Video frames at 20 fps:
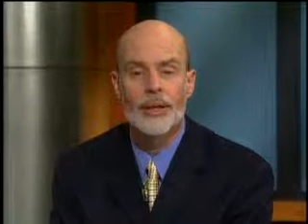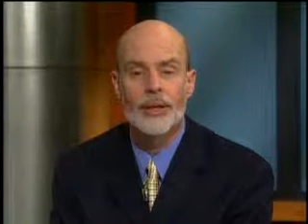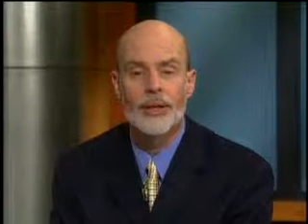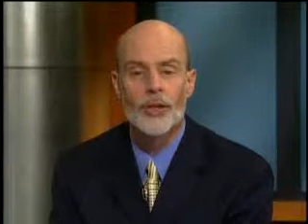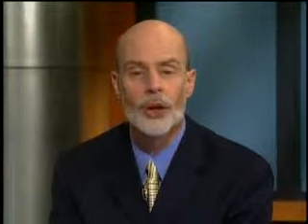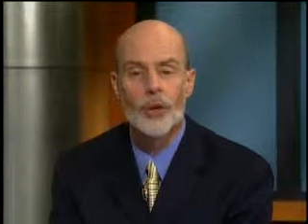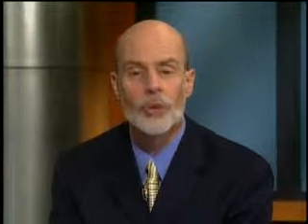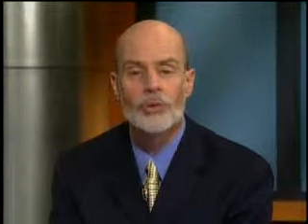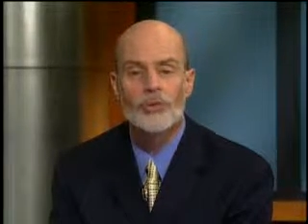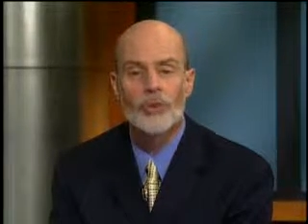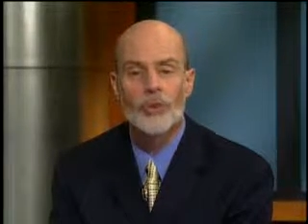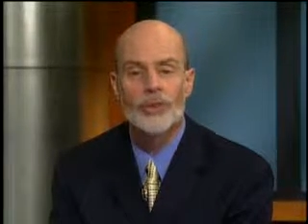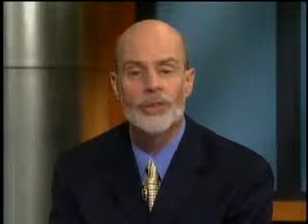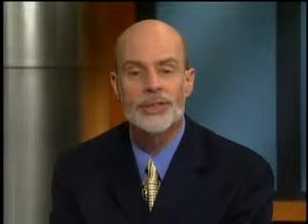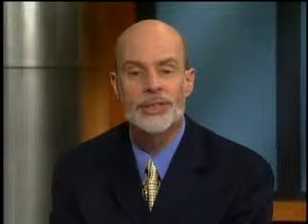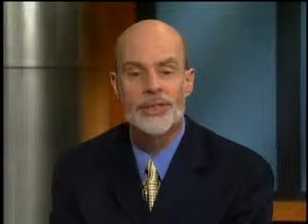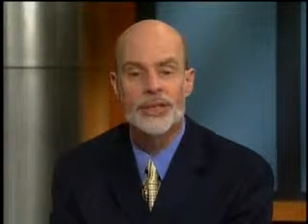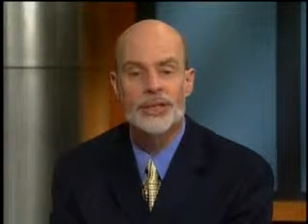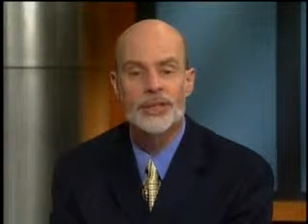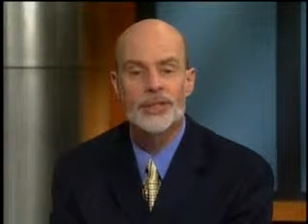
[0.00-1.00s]
The hoped-for
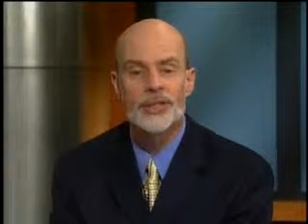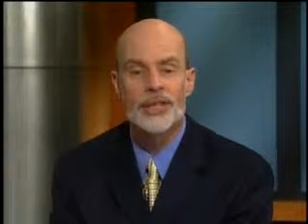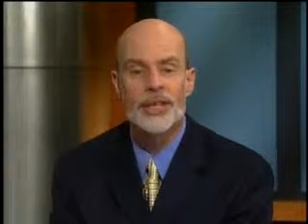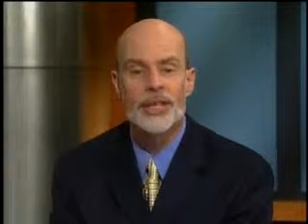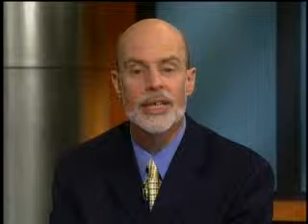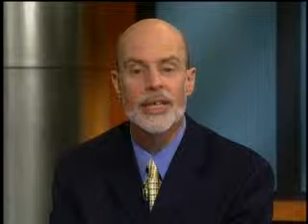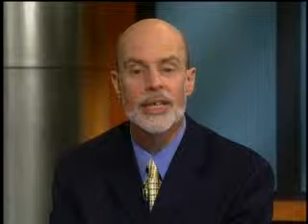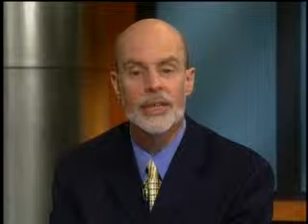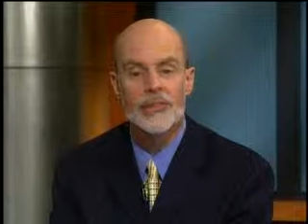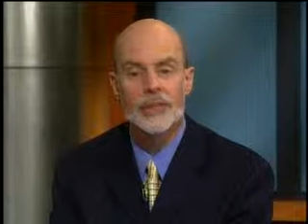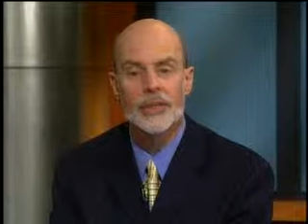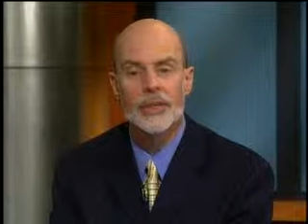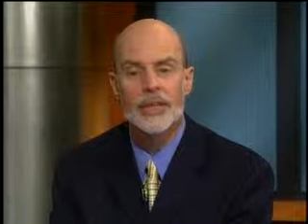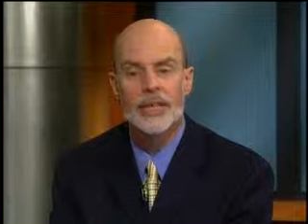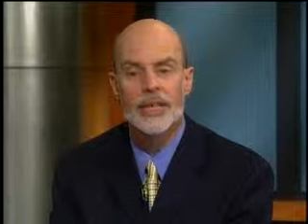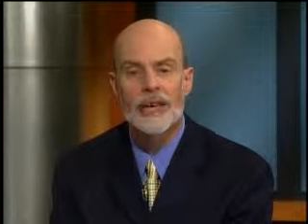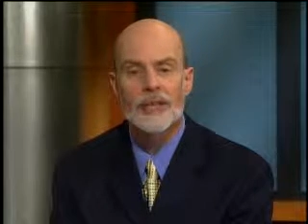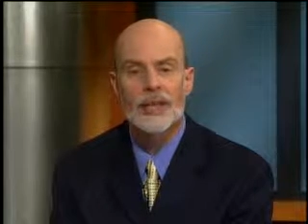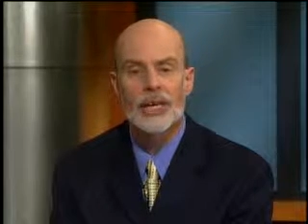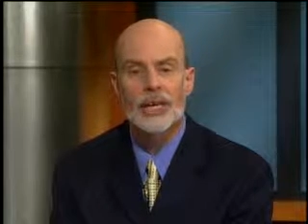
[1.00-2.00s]
synergy never
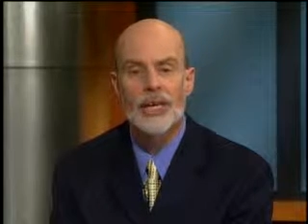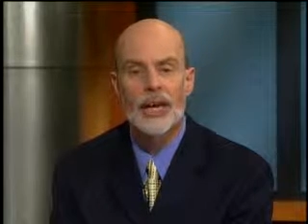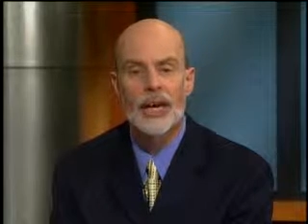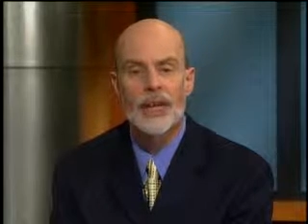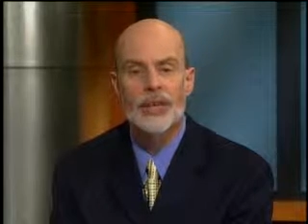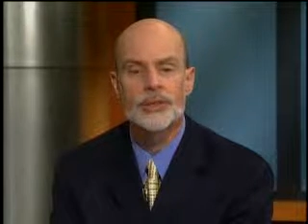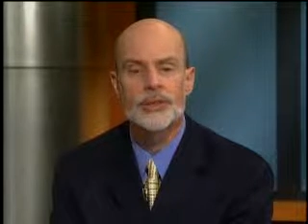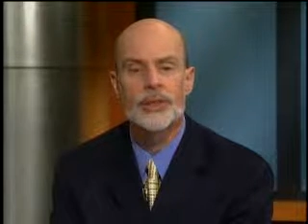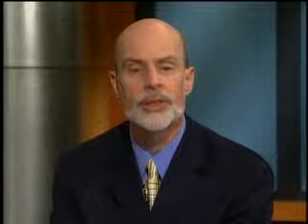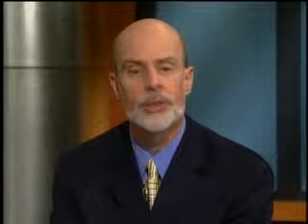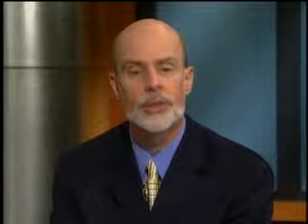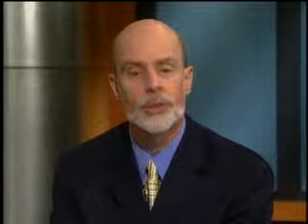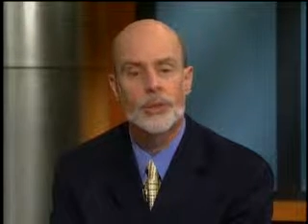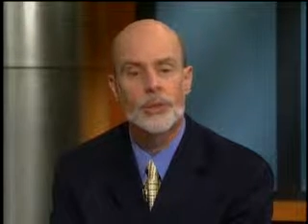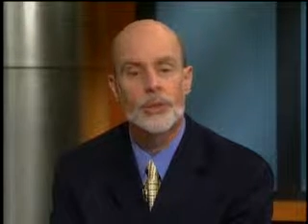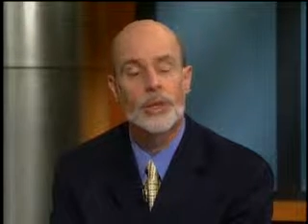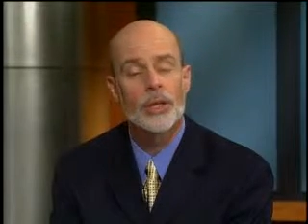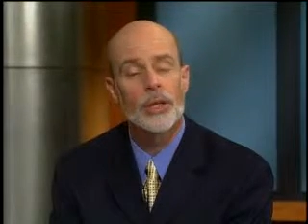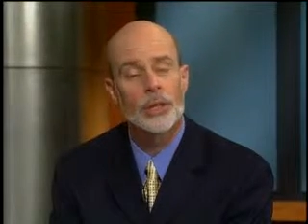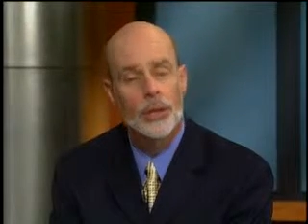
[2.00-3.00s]
materialized
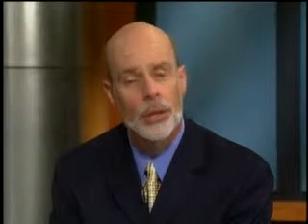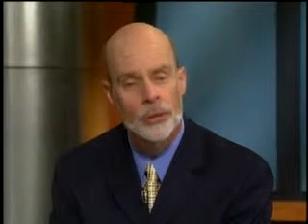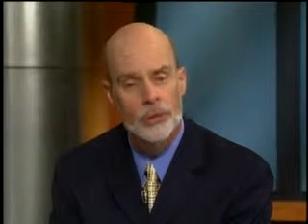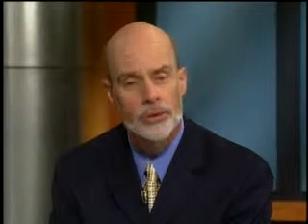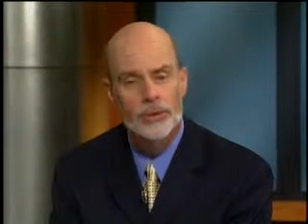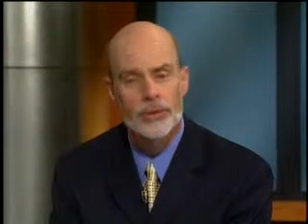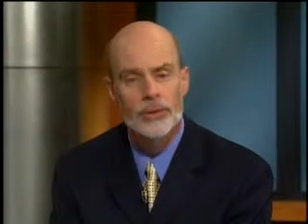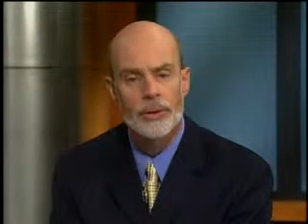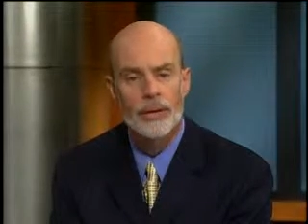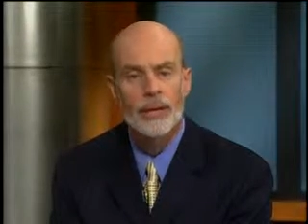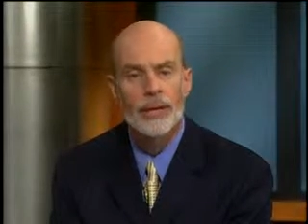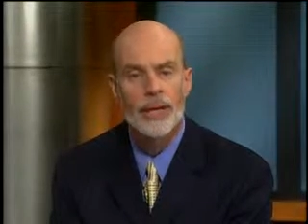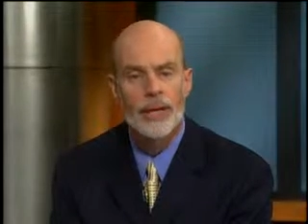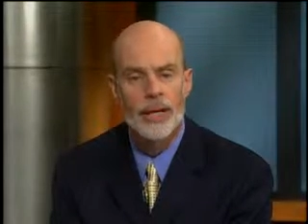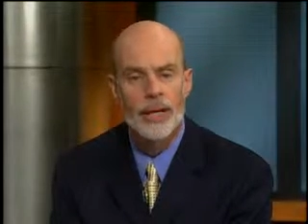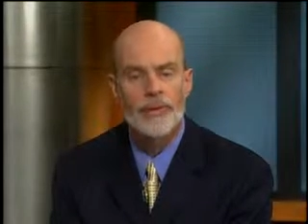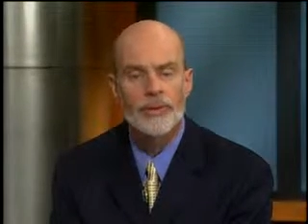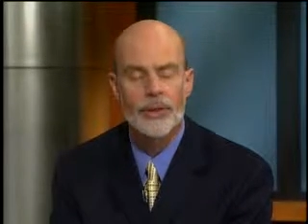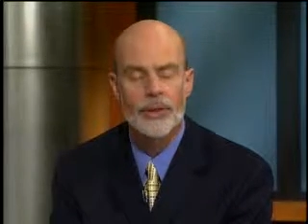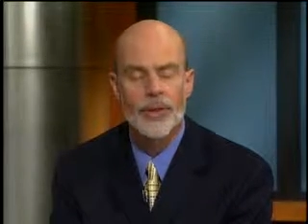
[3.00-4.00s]
due to cultural
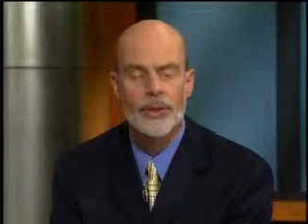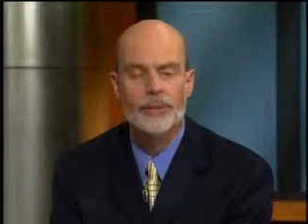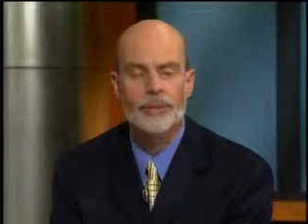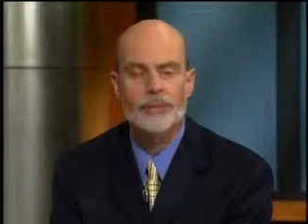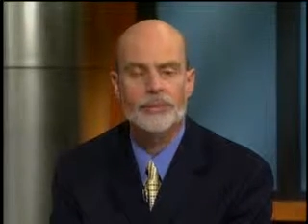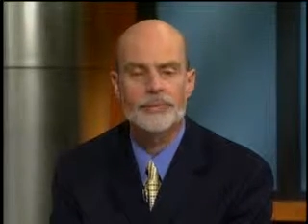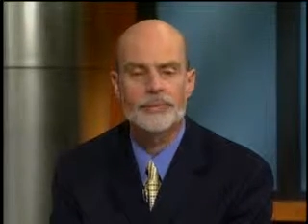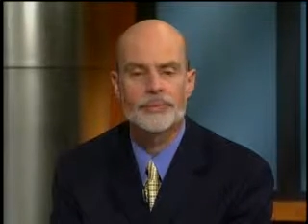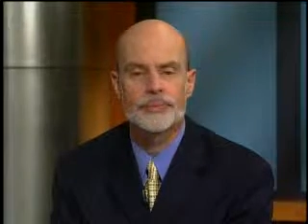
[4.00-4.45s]
conflicts.